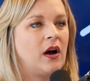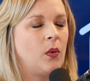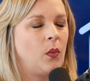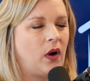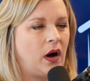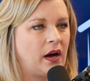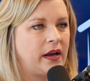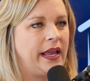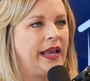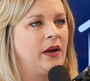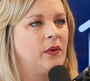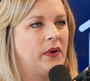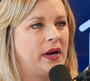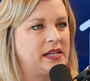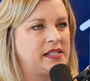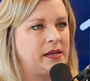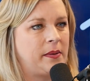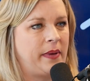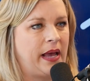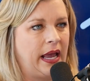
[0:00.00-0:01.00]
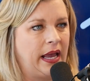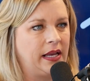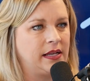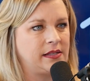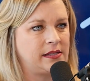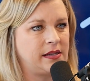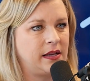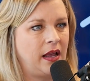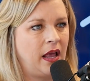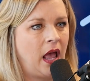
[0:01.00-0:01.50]
walking
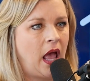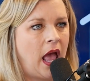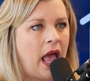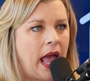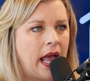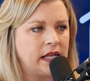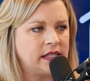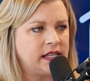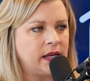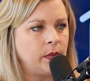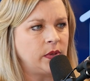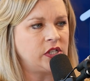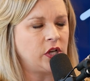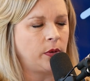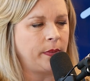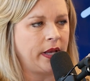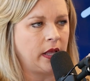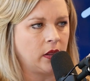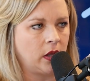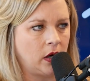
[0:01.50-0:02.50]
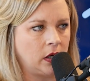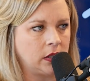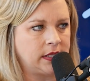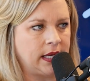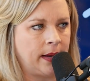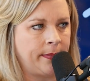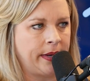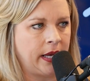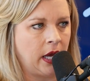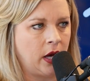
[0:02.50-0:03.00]
resumes. And someone told me a long
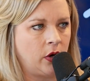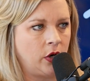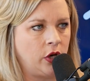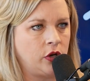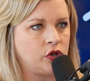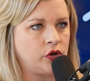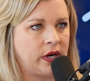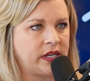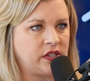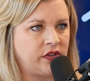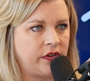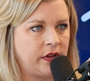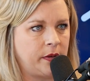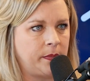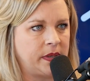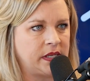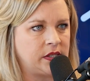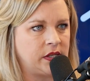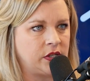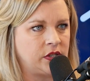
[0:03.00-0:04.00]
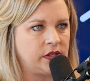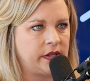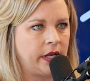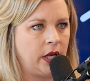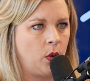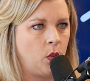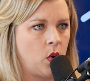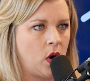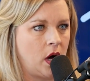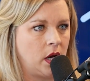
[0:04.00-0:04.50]
time ago, you dress for the business that
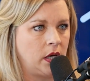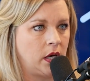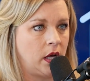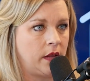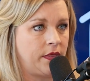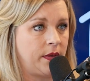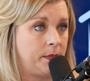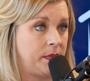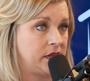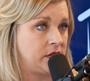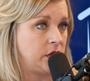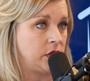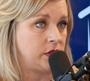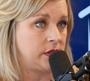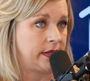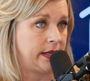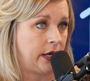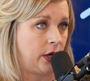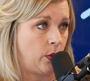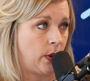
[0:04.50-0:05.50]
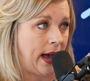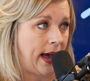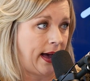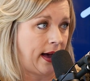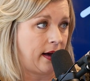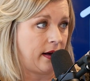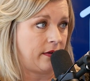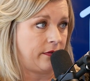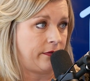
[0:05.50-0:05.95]
you want, not the business that you have.